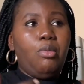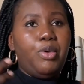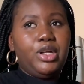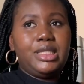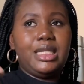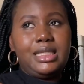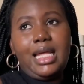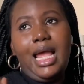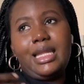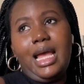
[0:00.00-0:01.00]
but they
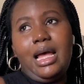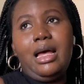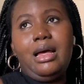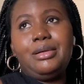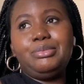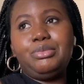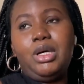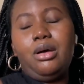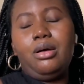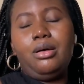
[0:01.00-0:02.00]
said um,
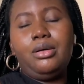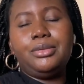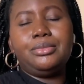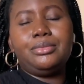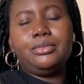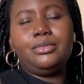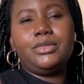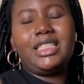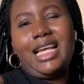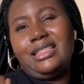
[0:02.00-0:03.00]
um,
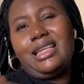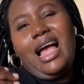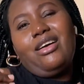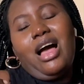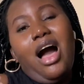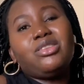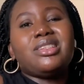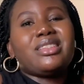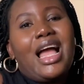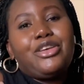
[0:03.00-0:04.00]
that the house is